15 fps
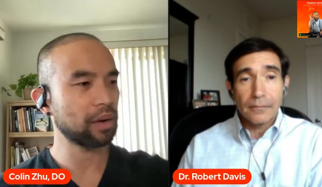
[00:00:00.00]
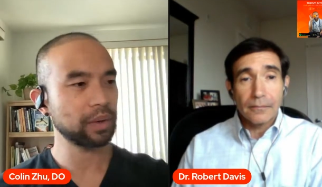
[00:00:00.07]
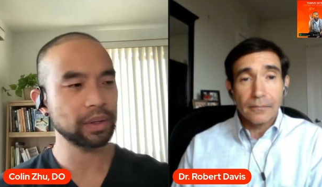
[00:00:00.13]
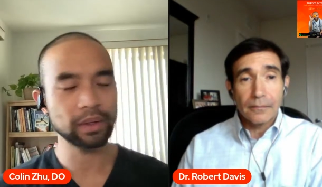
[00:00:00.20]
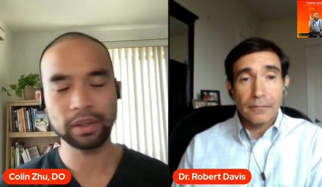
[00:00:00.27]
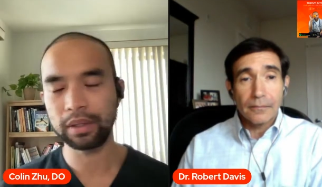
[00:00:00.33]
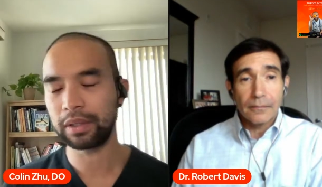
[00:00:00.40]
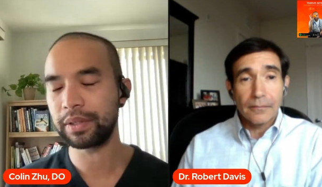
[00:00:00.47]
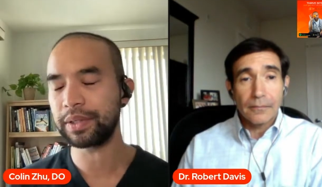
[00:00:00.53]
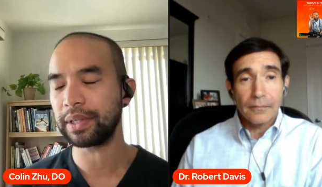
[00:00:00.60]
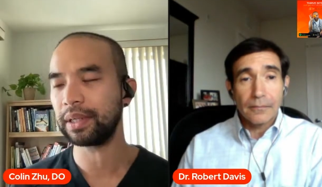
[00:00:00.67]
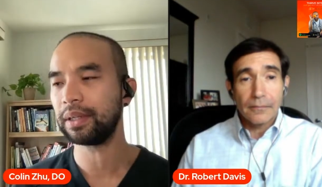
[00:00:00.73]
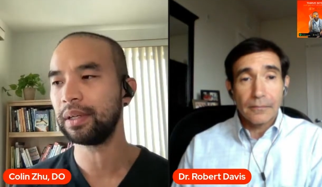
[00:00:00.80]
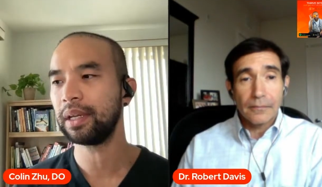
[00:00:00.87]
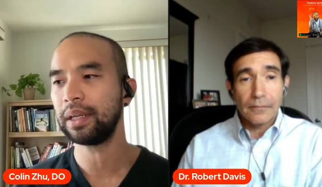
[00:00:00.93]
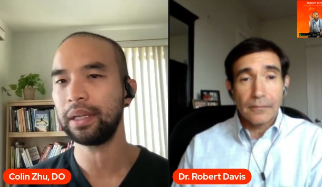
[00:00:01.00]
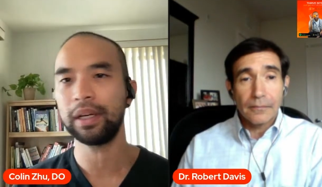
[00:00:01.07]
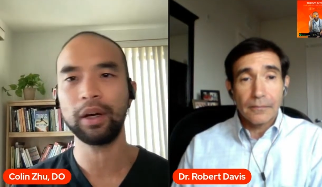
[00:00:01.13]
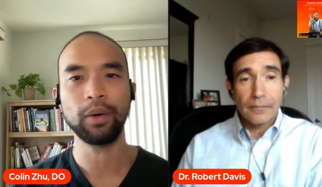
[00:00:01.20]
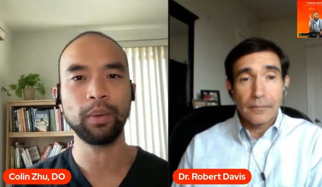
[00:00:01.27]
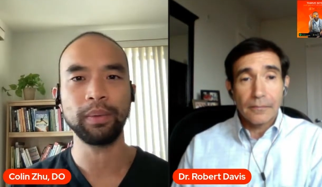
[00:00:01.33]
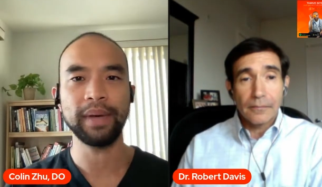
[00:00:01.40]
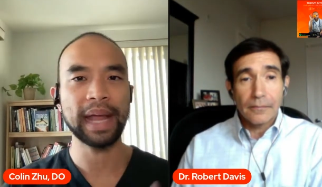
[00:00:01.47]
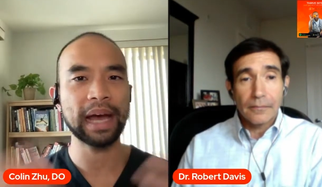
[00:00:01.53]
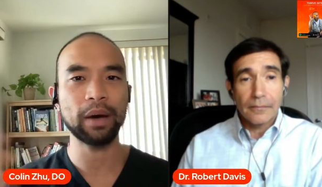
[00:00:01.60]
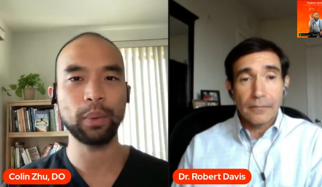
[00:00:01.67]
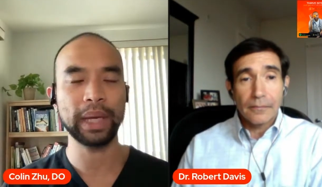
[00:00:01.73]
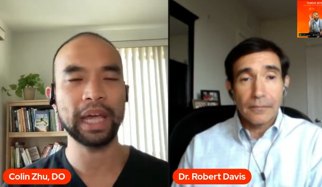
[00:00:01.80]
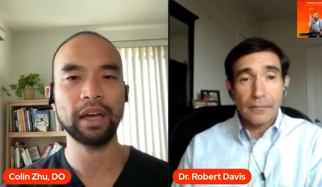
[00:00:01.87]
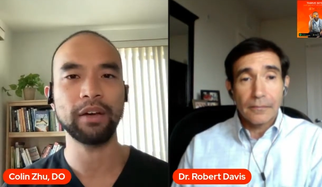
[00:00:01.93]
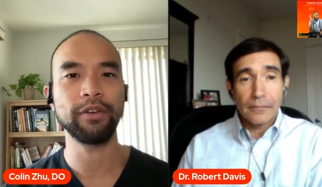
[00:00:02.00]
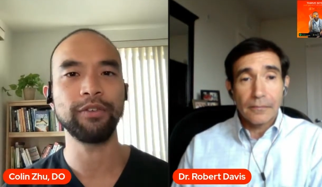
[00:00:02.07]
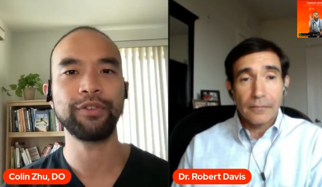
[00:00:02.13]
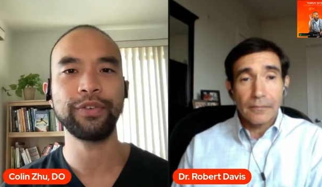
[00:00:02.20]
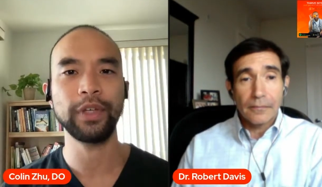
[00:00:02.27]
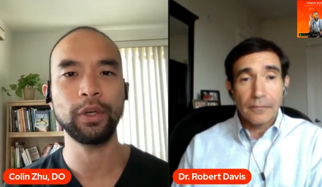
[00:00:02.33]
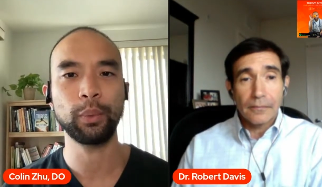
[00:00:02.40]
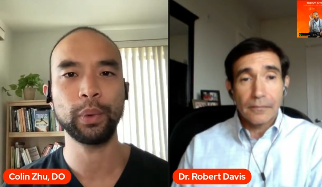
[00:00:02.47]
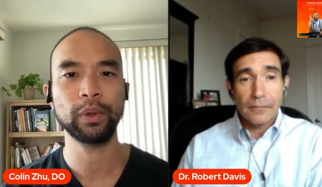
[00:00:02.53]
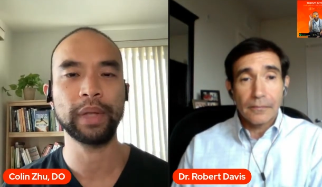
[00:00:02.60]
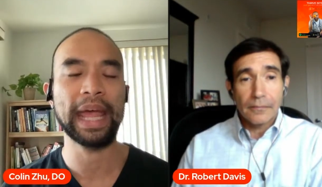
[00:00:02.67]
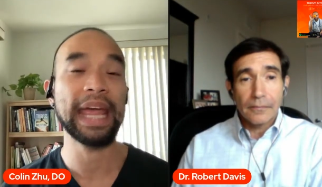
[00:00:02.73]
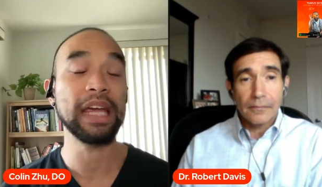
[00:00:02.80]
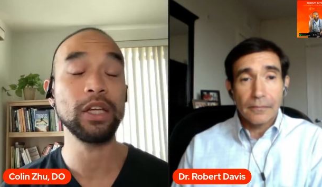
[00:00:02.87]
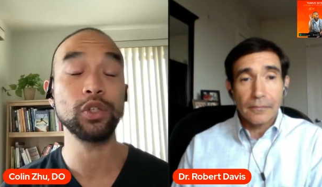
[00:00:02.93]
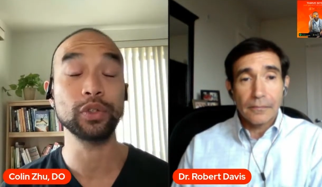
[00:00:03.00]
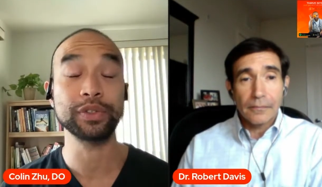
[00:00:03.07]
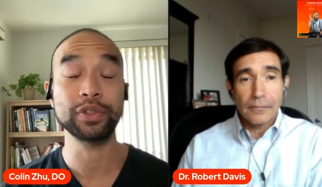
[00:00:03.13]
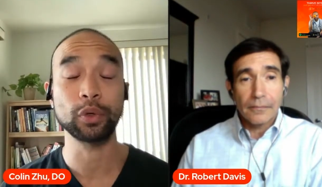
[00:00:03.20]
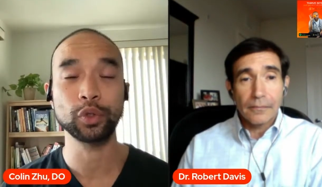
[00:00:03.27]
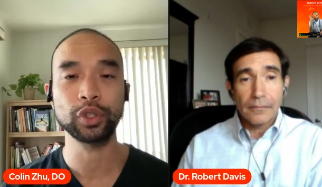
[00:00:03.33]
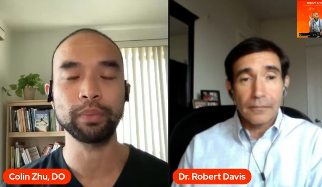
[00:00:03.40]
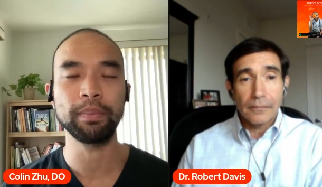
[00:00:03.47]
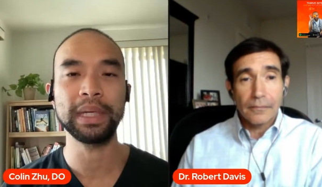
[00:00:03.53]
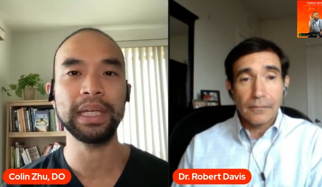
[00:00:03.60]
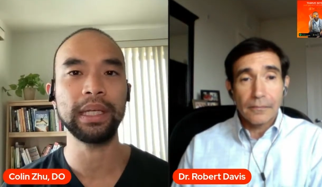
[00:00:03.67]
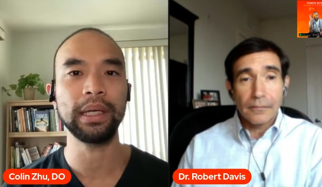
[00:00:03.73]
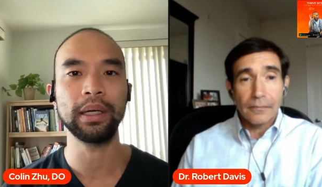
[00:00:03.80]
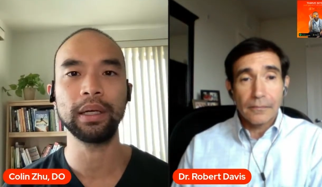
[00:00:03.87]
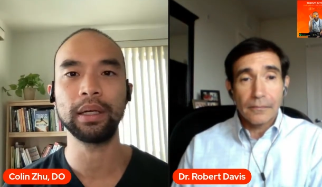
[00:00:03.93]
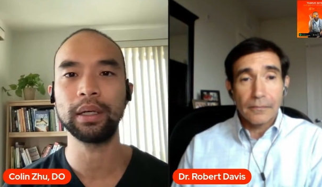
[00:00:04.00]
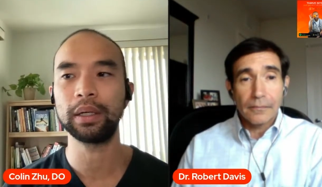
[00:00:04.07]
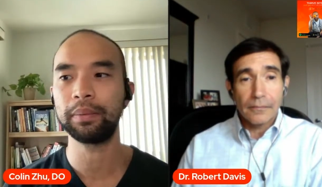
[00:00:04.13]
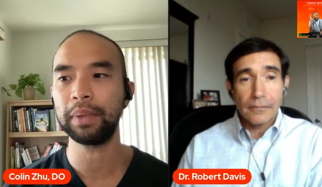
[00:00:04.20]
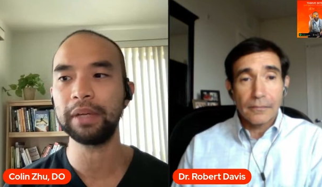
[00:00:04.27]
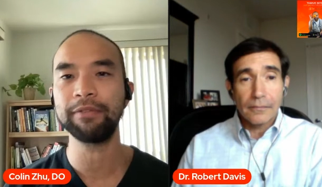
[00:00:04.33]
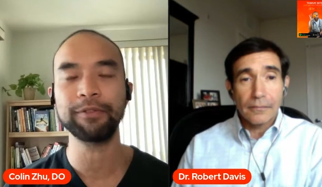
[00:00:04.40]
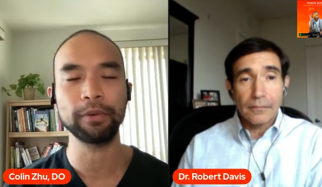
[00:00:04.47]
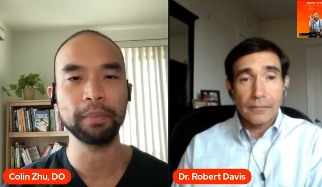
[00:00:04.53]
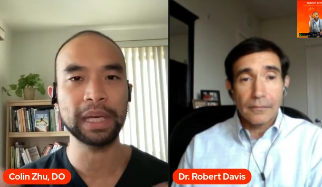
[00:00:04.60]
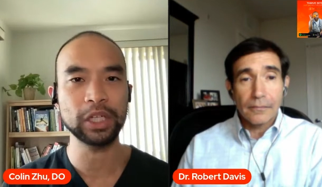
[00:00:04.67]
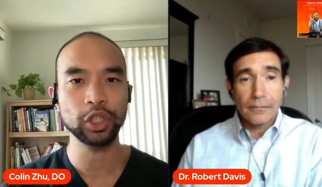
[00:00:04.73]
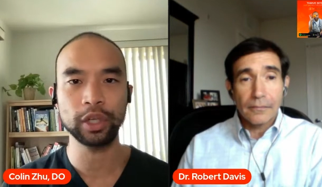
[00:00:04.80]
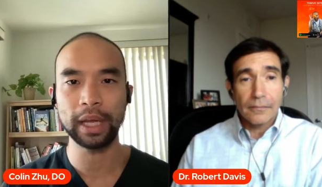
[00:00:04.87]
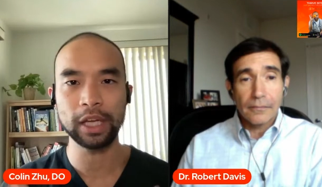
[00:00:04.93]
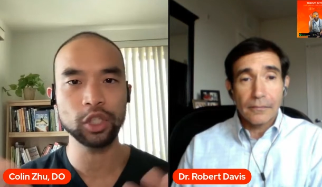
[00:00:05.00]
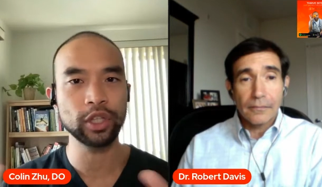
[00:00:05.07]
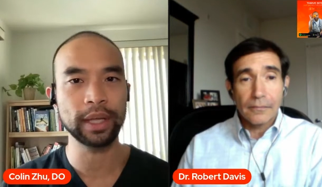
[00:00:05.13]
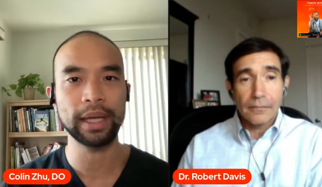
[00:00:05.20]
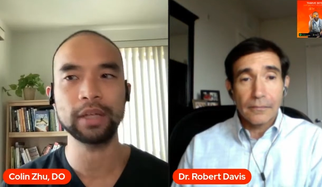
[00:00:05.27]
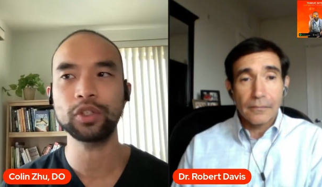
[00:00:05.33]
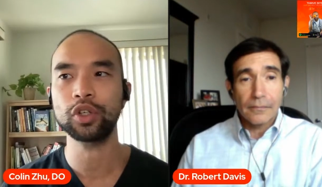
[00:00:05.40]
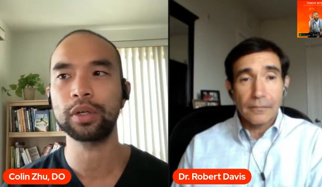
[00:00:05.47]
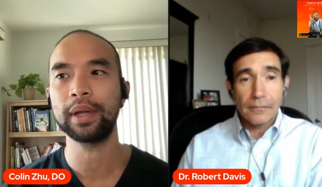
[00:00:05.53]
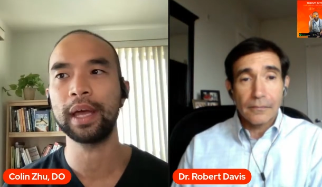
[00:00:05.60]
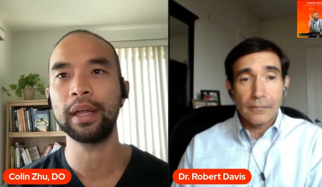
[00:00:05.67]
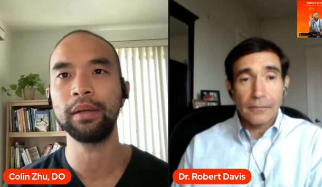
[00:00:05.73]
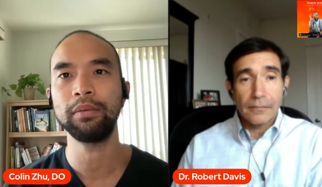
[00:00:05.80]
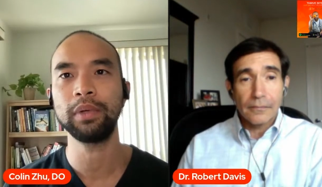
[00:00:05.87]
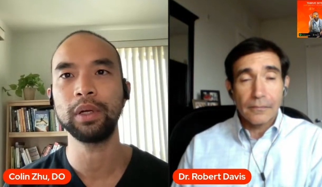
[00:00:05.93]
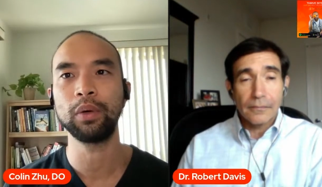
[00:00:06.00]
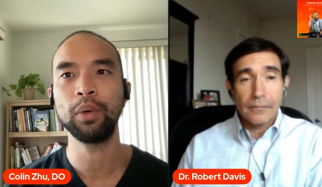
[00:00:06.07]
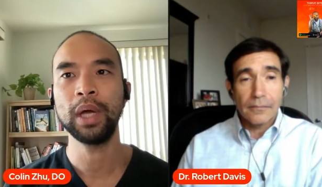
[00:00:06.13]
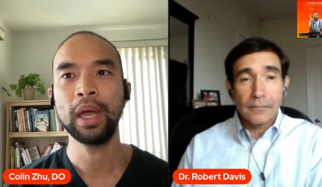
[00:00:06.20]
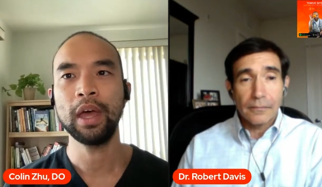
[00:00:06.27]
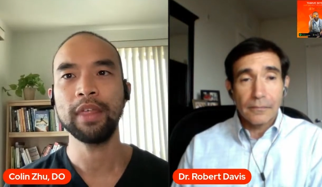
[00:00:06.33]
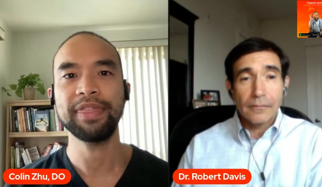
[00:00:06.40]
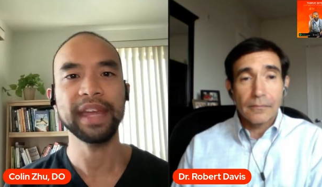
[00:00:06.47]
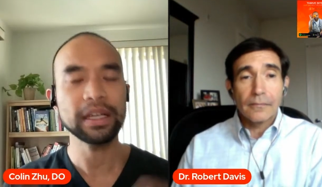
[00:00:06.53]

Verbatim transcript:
Speaker 1: counters and you know, now we have, you know, we're in the age of social media, information age, the internet, you know,